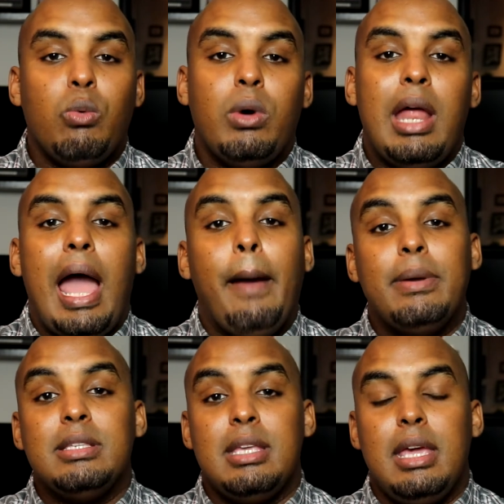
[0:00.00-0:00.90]
what
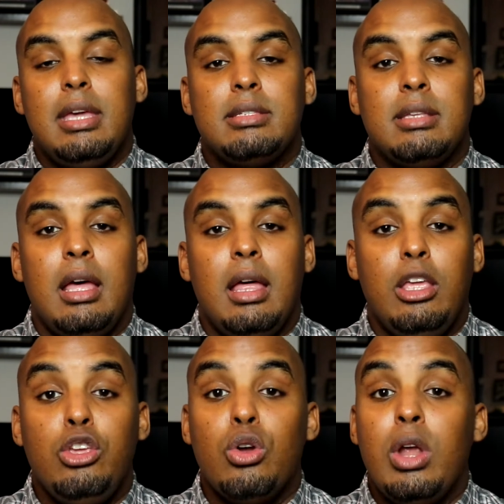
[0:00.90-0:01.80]
happens is
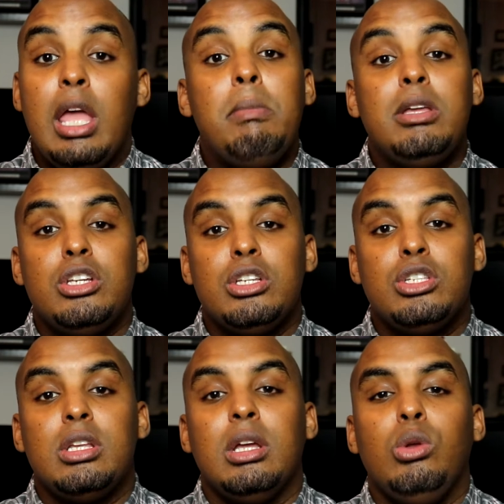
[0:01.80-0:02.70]
your
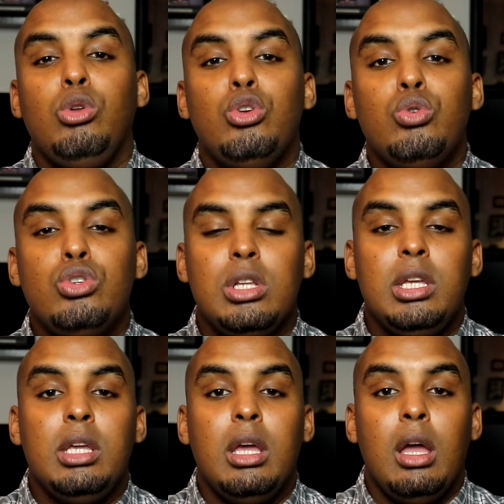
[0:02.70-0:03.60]
images
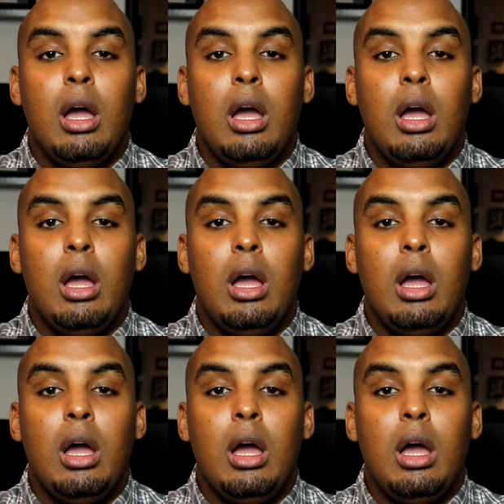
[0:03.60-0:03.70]
usually